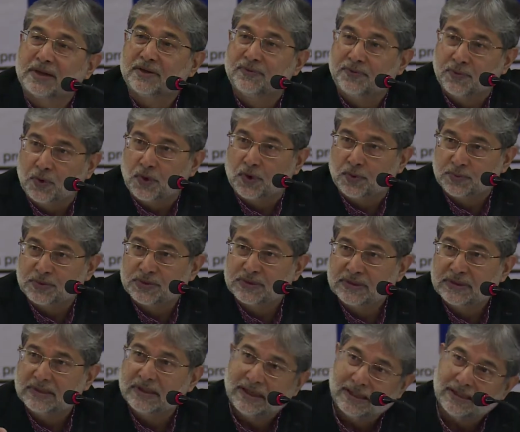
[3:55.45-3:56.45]

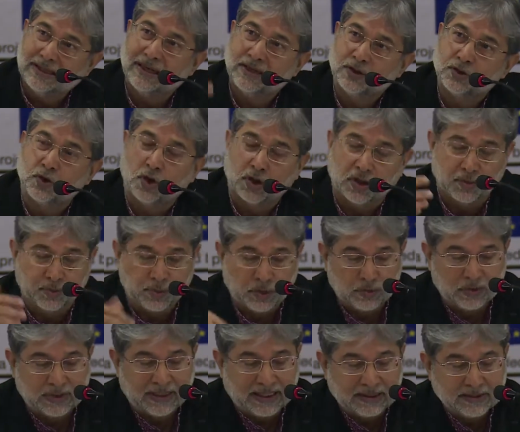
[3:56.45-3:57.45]
reforms, and I'll talk
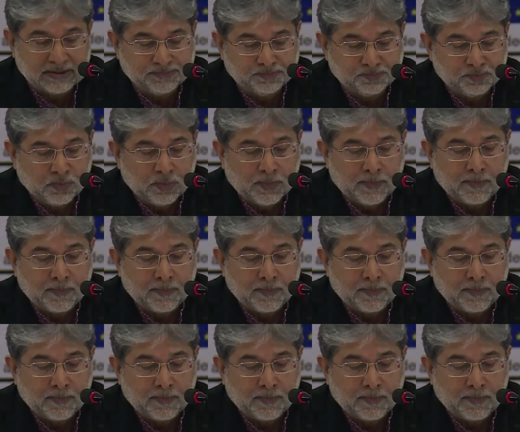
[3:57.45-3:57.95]
about that